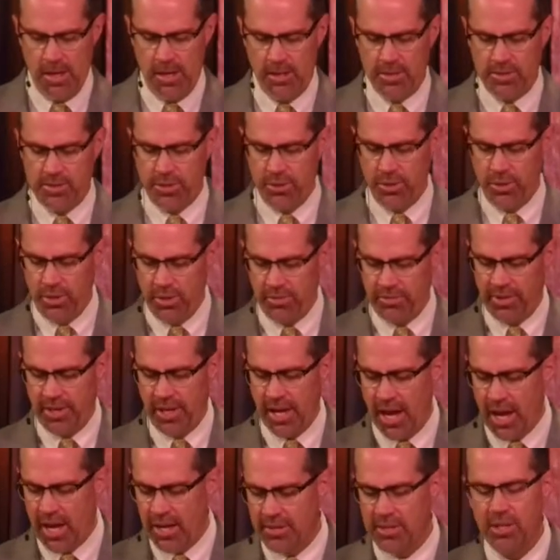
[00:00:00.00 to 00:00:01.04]
And so you have
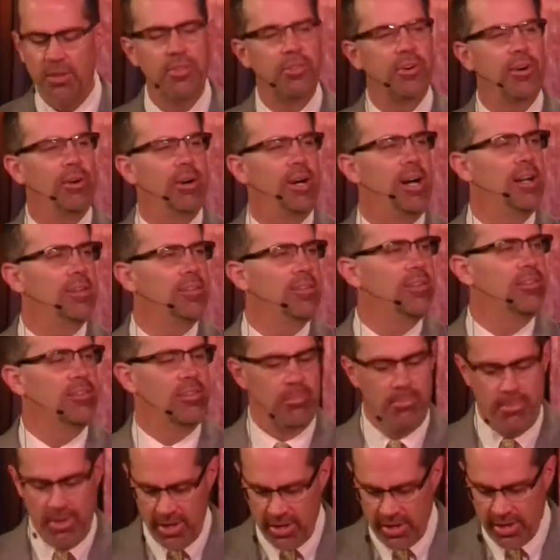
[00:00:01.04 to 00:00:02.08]
got to throw out
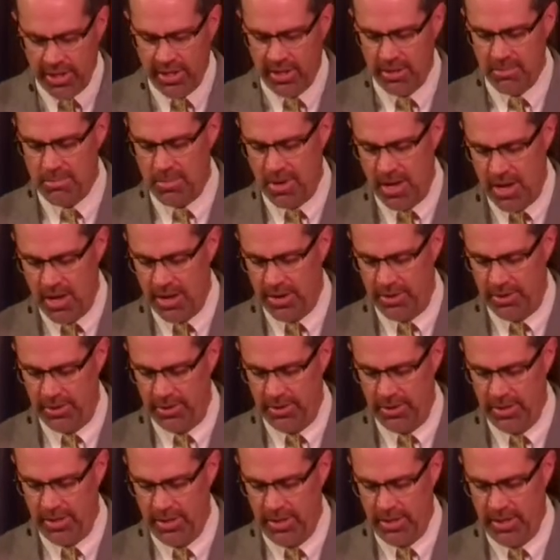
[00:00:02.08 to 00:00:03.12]
this American
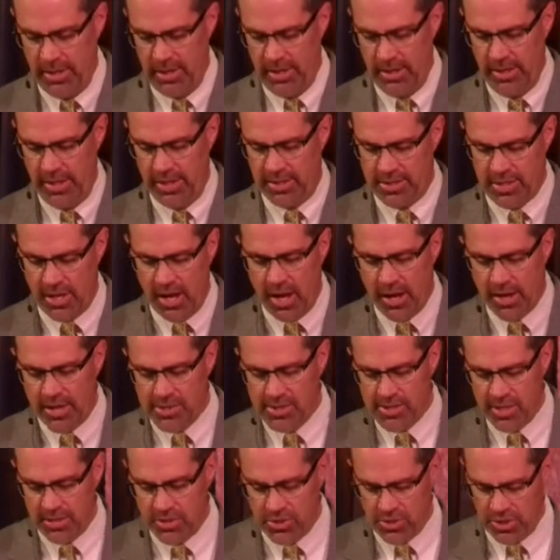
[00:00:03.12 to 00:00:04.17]
model that taught
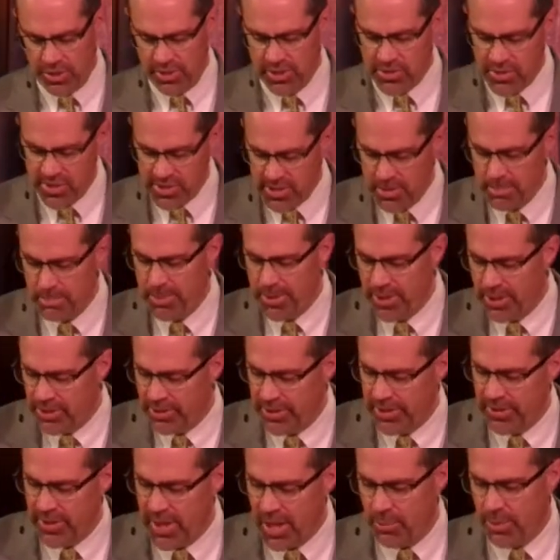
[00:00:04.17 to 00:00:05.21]
us that church is a
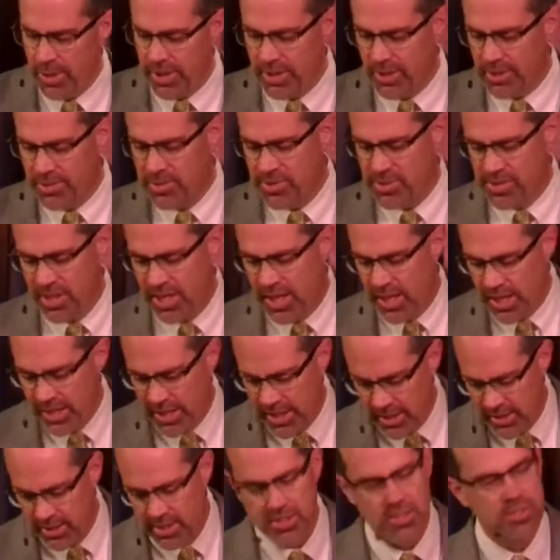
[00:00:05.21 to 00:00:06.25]
building that we go sing
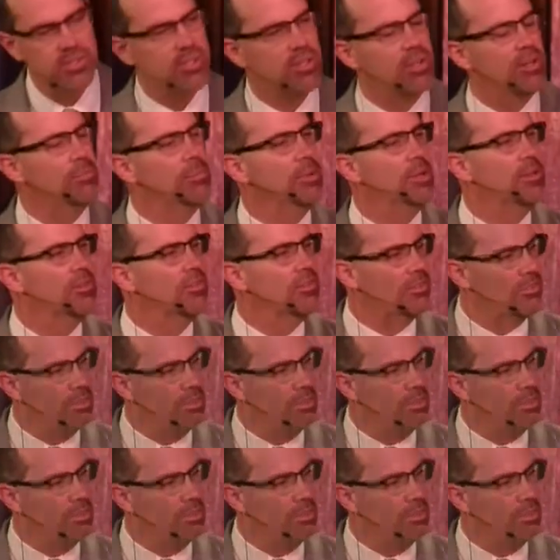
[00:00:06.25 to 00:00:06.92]
and hear a sermon and